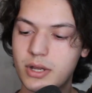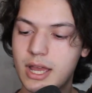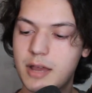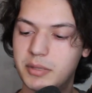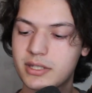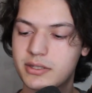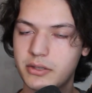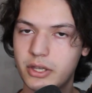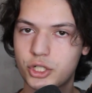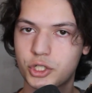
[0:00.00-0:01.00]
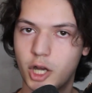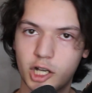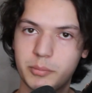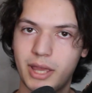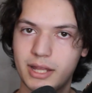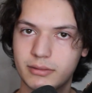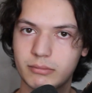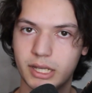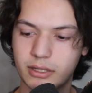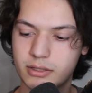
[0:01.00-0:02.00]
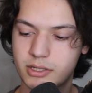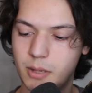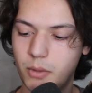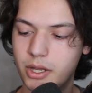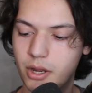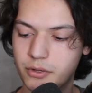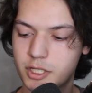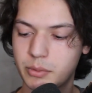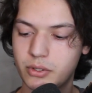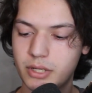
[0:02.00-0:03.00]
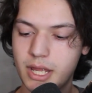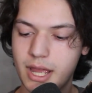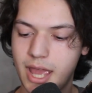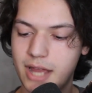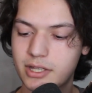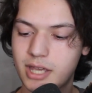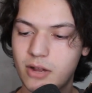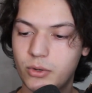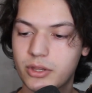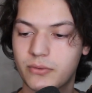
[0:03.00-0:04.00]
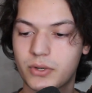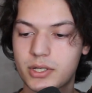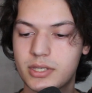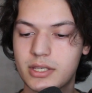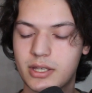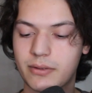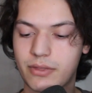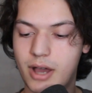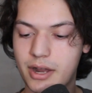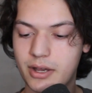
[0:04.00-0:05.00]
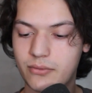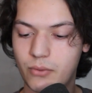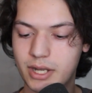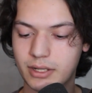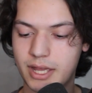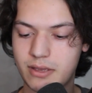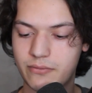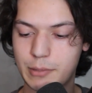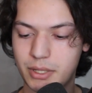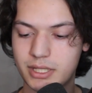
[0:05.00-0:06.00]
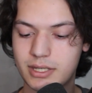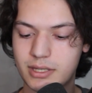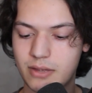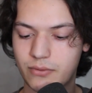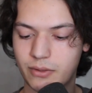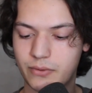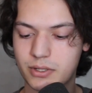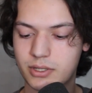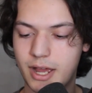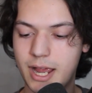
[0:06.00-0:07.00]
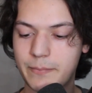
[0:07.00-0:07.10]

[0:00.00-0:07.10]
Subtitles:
but it still is sharp and like somewhat noticeable, and it's kind of one of the first things I've thought of when like flipping this thing for the first time,